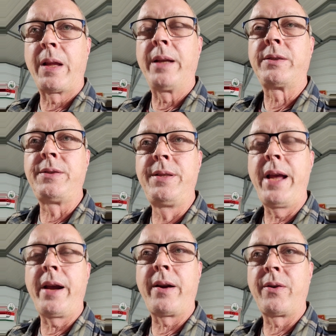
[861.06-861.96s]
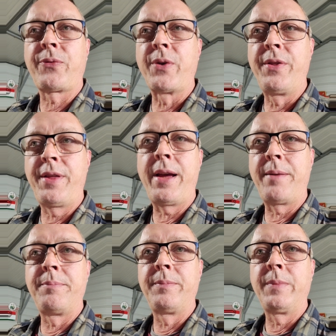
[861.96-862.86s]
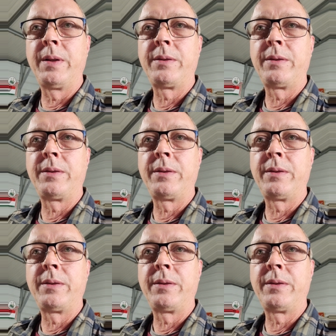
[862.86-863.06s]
it's there for them